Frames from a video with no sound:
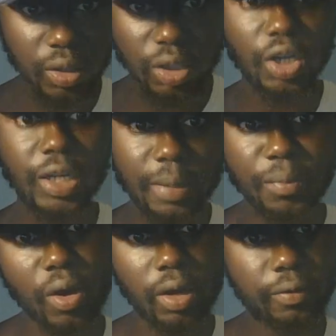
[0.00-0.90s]
good at
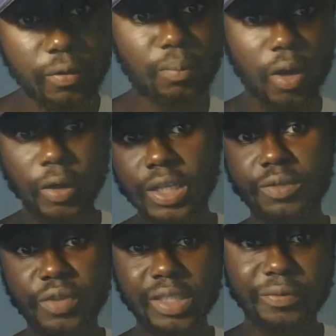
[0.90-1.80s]
Maryland football. Because
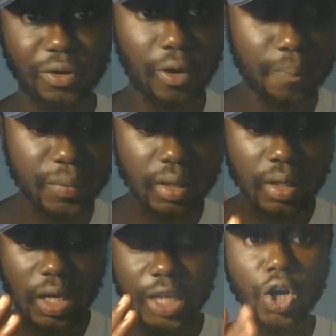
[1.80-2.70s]
first of all,
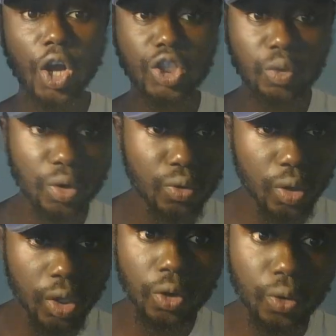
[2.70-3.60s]
it's hard to
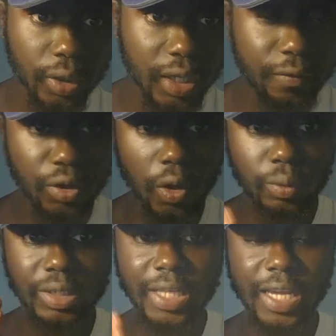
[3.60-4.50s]
recruit locally. Even though
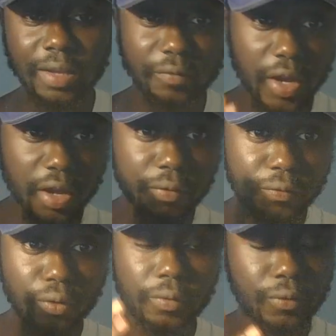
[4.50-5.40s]
we stay in a very
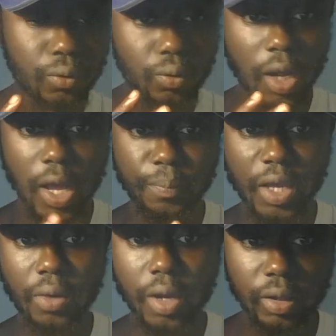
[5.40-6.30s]
fruitful
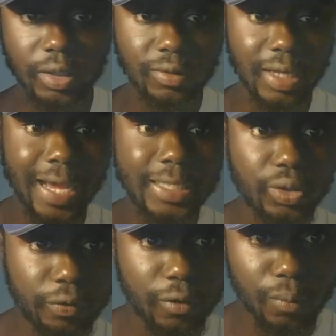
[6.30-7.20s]
area in terms of high
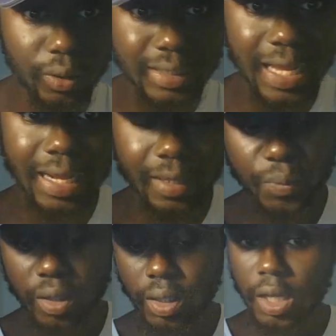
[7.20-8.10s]
school football talent,
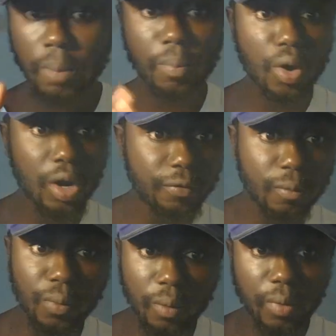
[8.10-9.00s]
Maryland
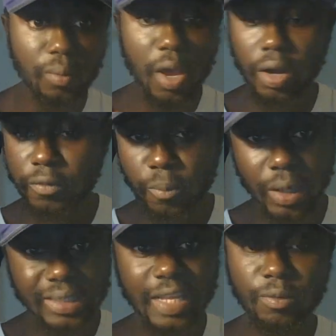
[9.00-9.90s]

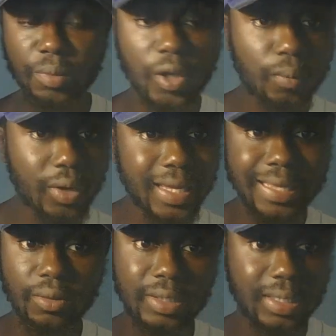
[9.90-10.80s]
football has never been able to
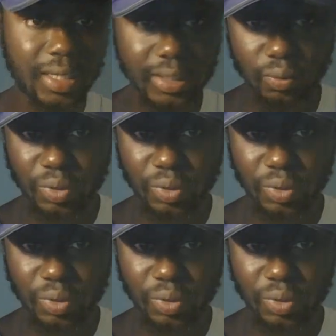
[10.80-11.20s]
get those kids.